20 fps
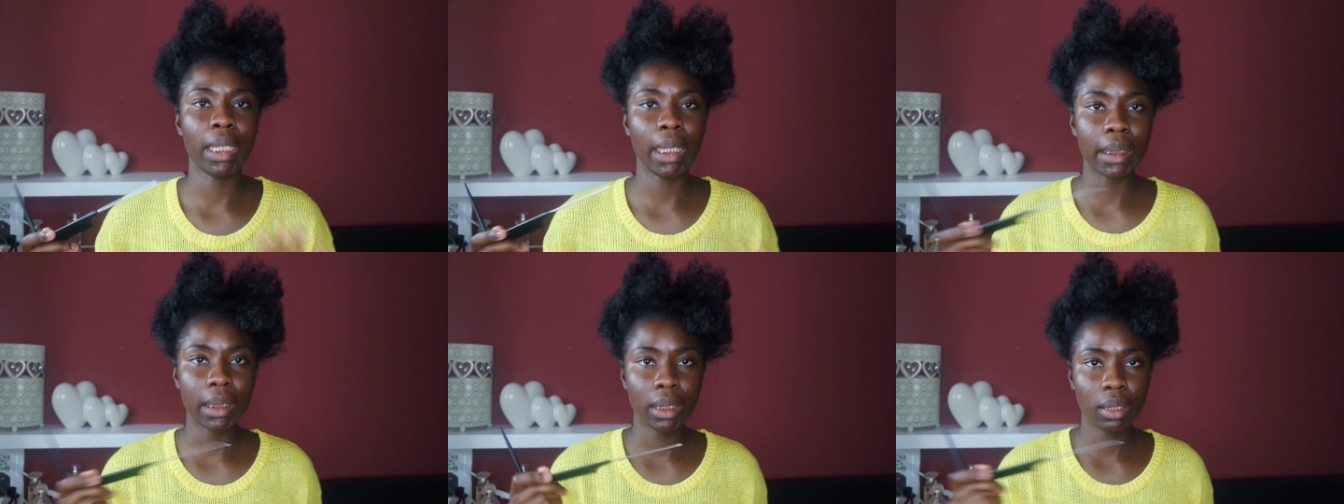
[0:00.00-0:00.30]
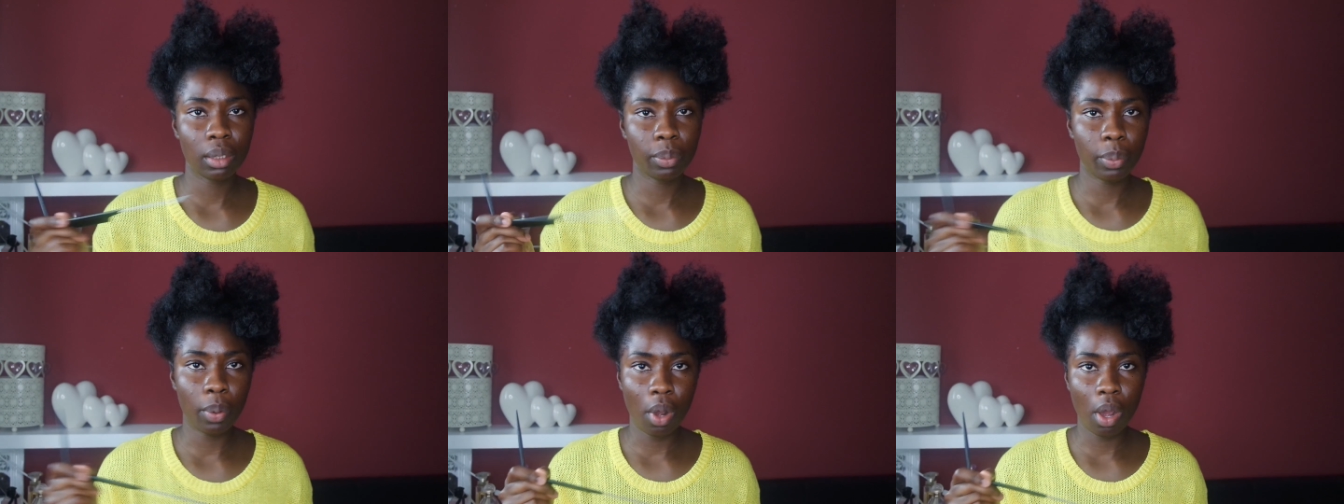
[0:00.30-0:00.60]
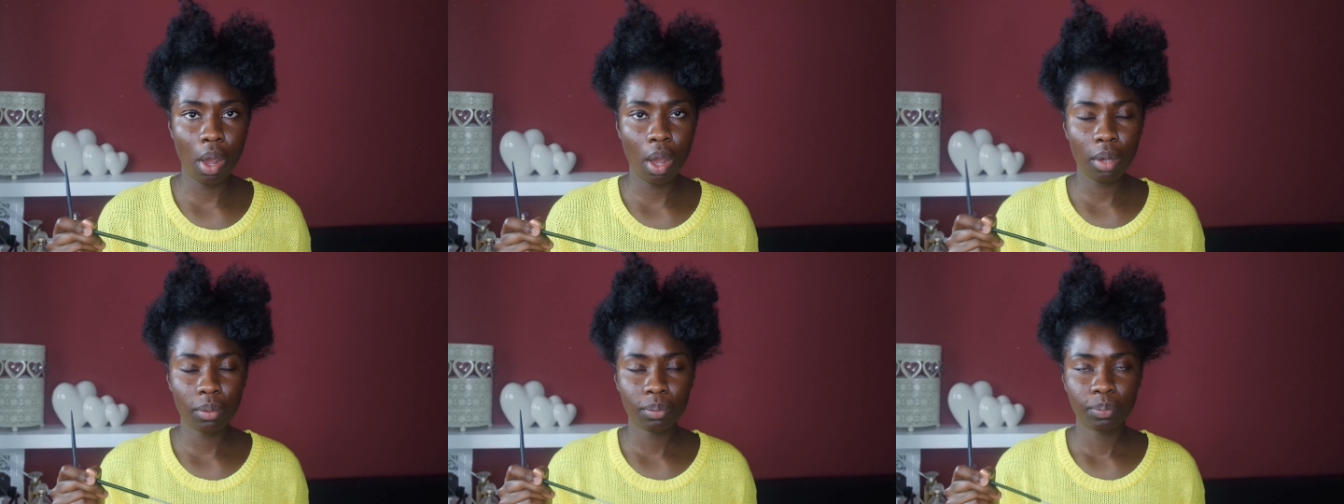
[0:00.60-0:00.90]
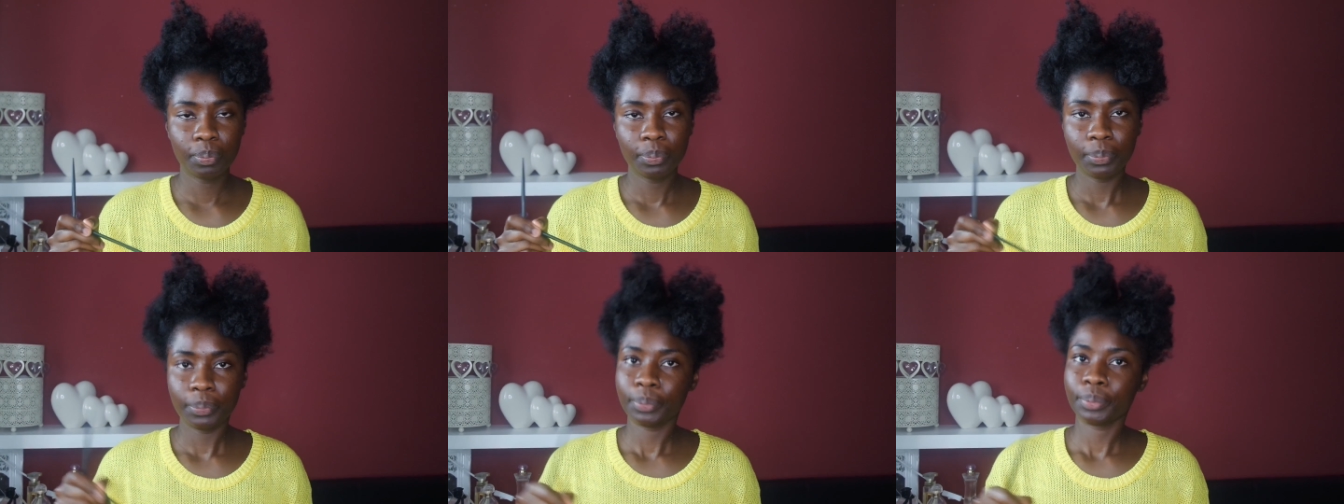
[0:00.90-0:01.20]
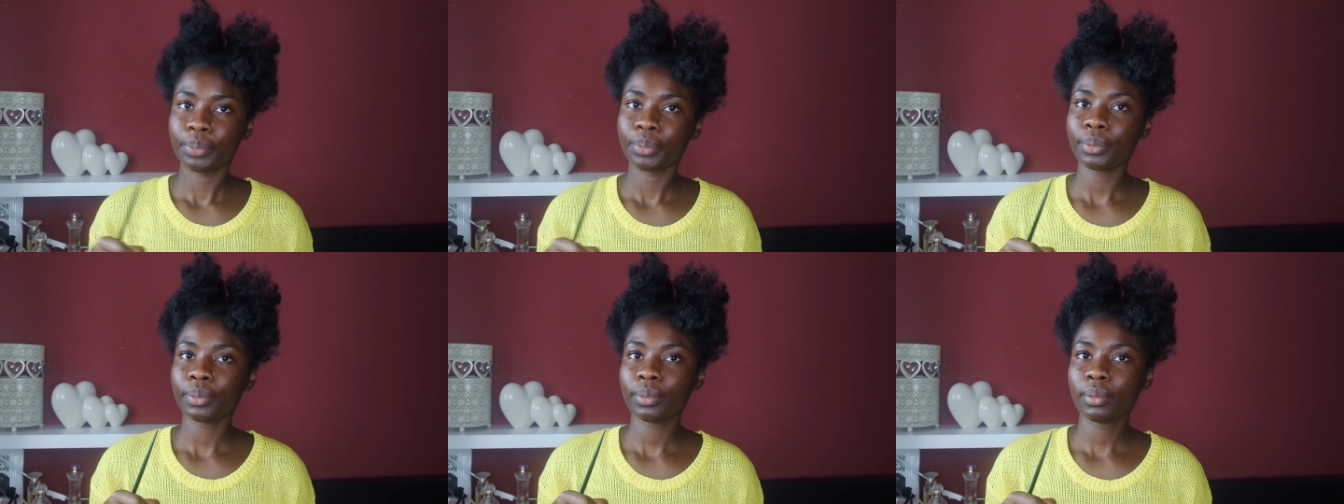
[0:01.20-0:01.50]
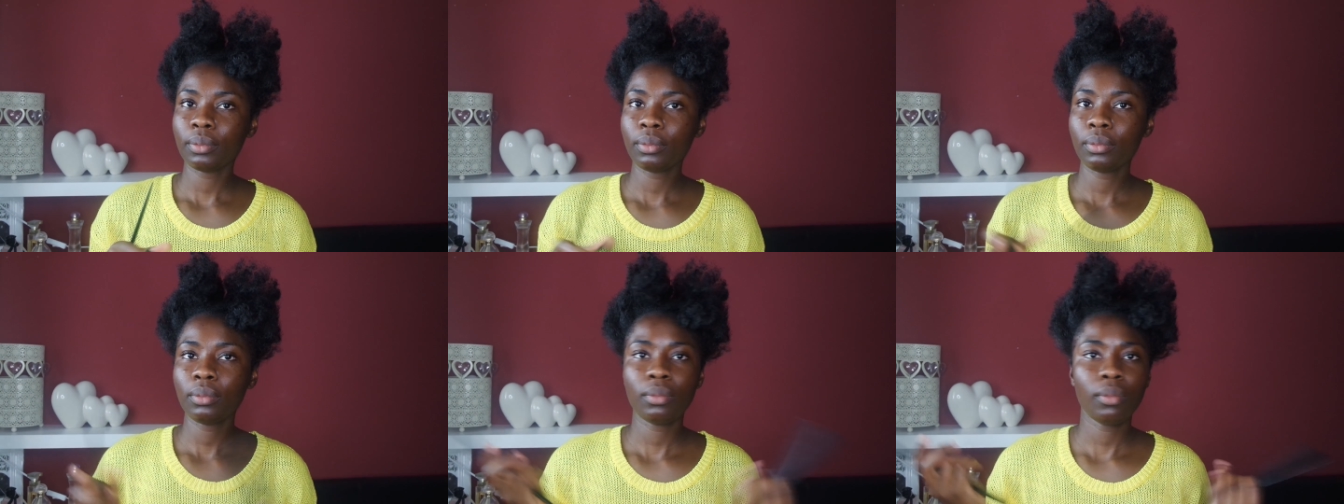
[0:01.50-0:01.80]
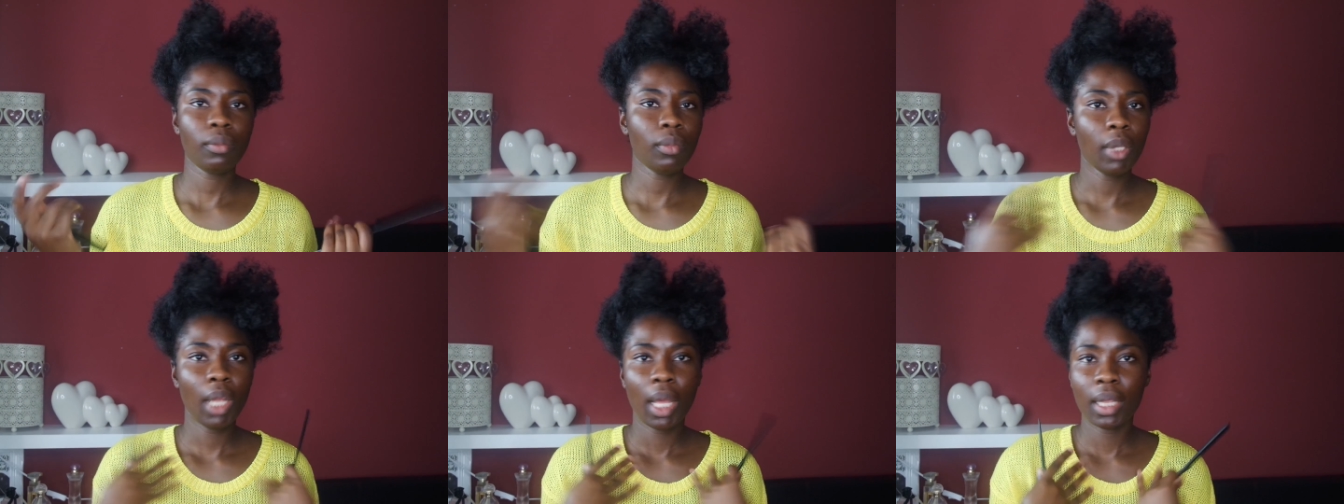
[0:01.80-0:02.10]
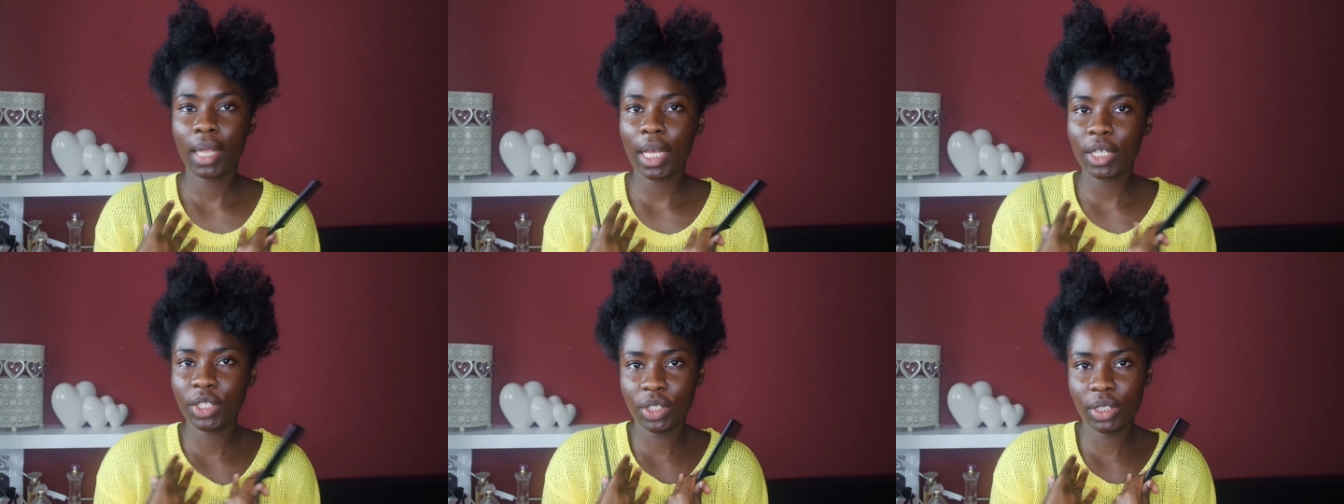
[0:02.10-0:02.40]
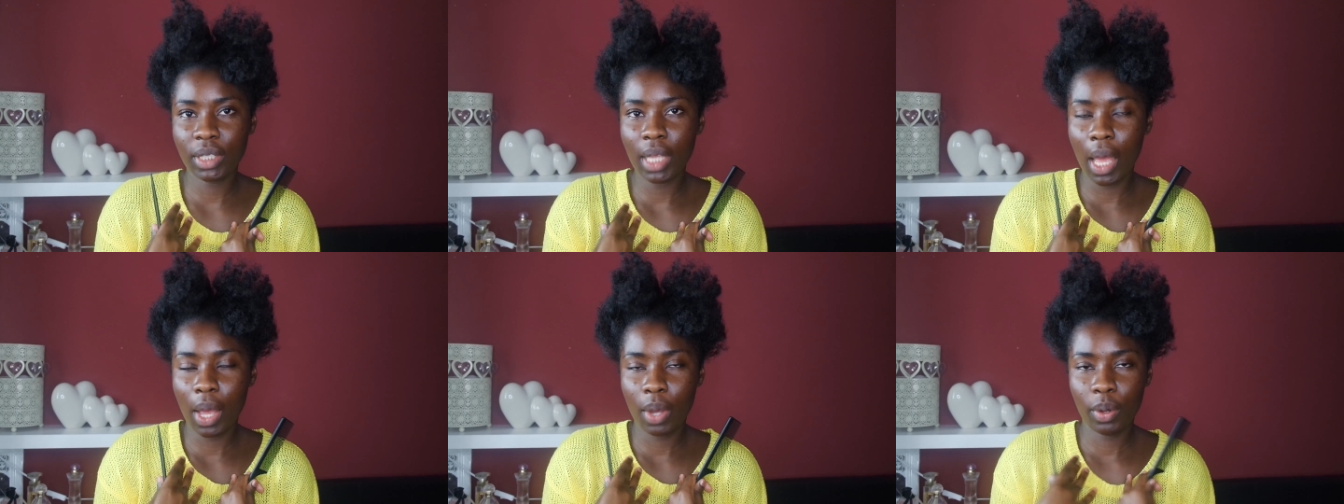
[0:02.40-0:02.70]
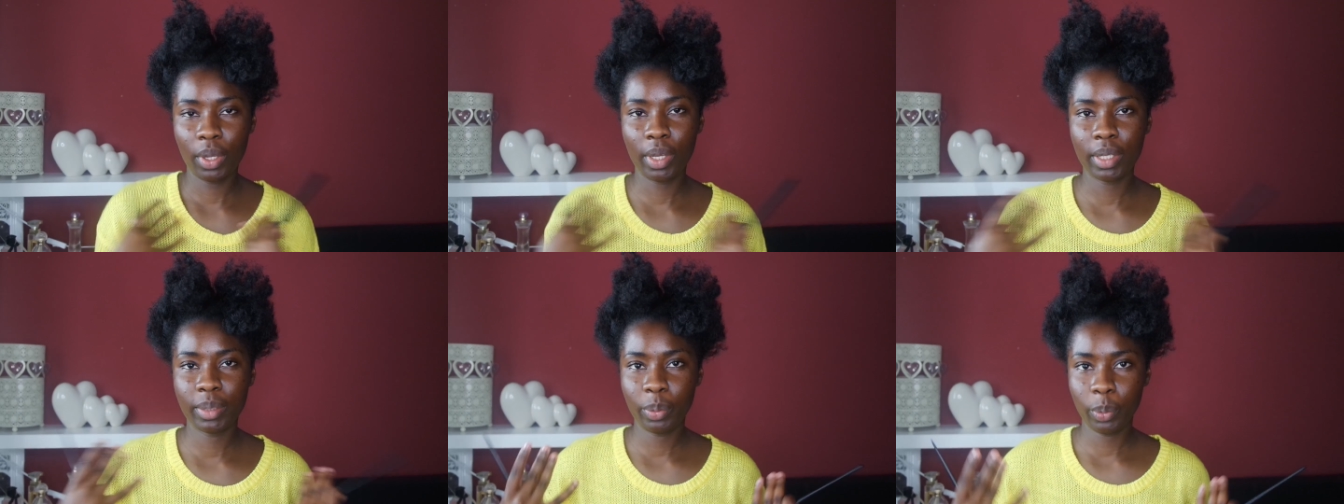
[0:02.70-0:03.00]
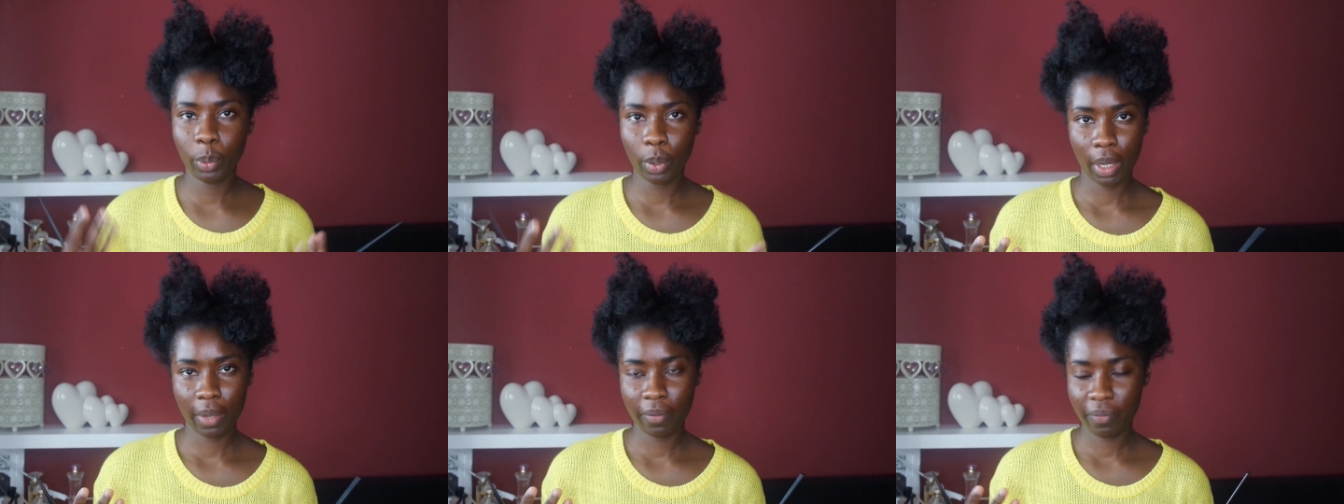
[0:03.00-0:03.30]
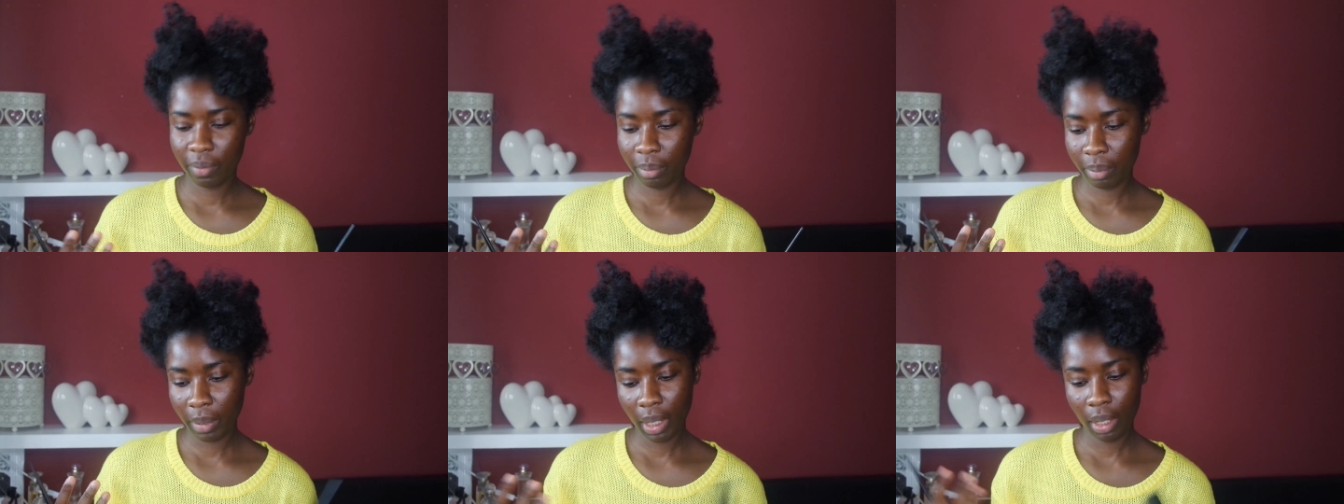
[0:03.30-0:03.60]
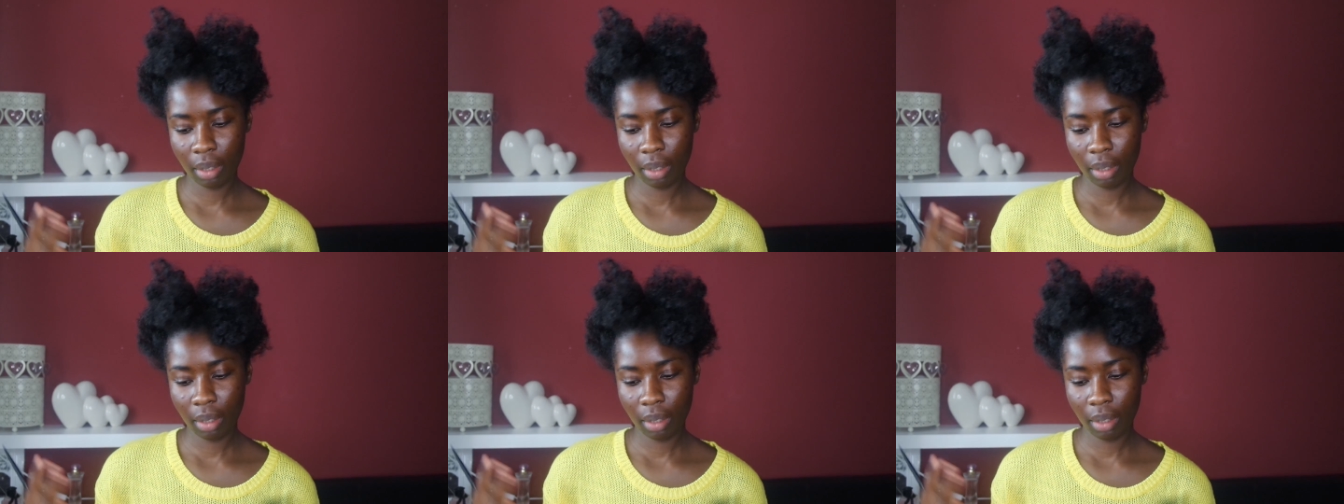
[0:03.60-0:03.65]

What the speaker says: neaten the part. That's just how it's been working for